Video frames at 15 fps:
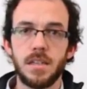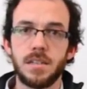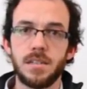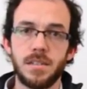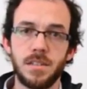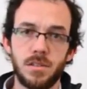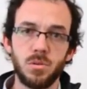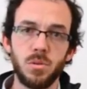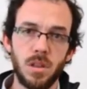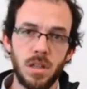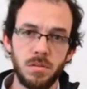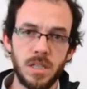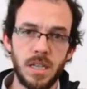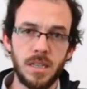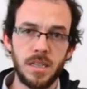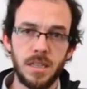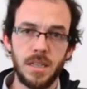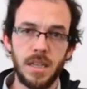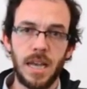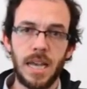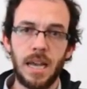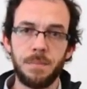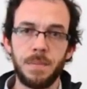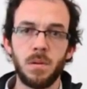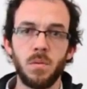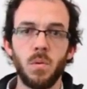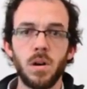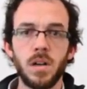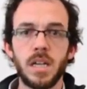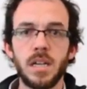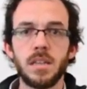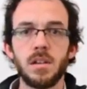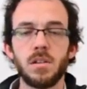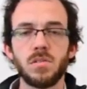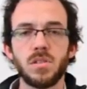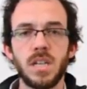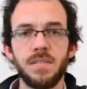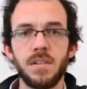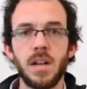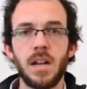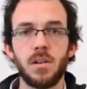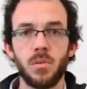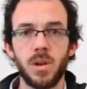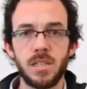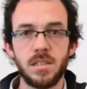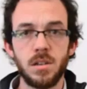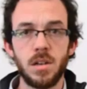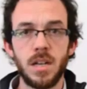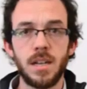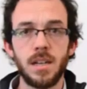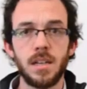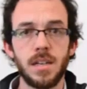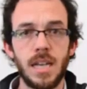Since 2000, I have been working on several regional,